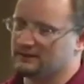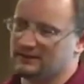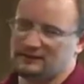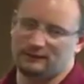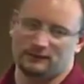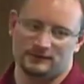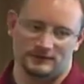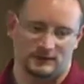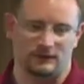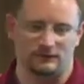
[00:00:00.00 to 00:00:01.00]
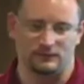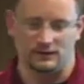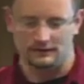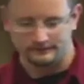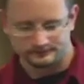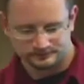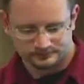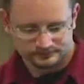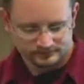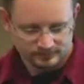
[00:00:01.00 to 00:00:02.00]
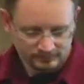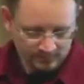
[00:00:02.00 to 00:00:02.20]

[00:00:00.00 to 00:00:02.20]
they're trying to make that a universal card as well.